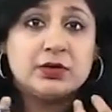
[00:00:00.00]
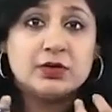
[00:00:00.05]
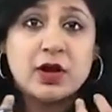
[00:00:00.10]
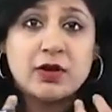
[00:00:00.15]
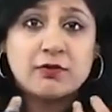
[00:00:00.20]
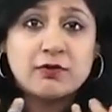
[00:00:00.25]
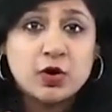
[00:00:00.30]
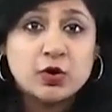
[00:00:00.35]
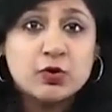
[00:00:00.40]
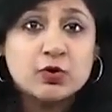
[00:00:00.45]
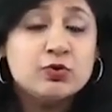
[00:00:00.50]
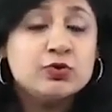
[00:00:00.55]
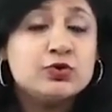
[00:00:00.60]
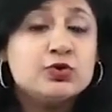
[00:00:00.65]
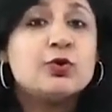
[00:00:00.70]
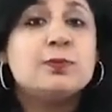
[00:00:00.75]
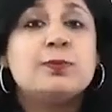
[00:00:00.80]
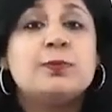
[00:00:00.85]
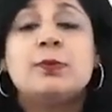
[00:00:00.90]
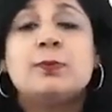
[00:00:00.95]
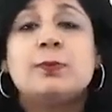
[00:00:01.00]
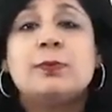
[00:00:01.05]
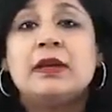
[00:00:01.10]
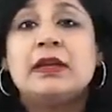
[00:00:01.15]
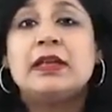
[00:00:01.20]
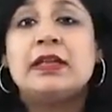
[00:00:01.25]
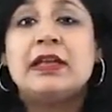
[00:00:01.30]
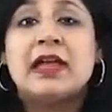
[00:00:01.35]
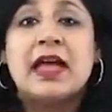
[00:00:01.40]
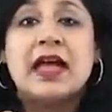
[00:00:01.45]
you have occlusio
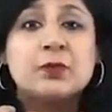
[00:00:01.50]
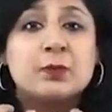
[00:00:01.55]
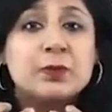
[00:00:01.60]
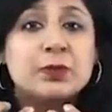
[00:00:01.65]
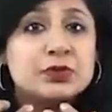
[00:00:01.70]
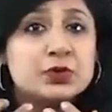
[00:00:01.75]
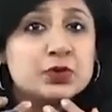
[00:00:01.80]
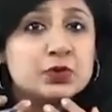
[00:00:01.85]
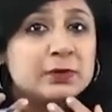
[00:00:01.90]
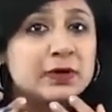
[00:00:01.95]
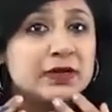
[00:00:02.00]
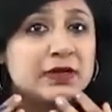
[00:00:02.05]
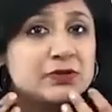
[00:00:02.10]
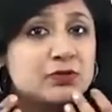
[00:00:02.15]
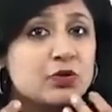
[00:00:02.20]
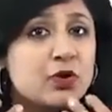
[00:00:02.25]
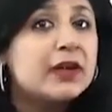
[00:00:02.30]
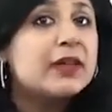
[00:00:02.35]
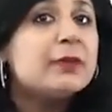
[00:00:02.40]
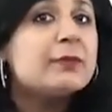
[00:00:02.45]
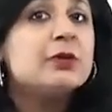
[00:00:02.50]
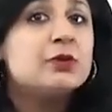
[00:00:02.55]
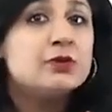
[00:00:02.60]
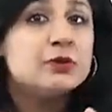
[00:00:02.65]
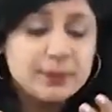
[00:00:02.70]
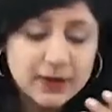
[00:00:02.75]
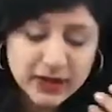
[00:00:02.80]
pupillae, aqueous humor is not able to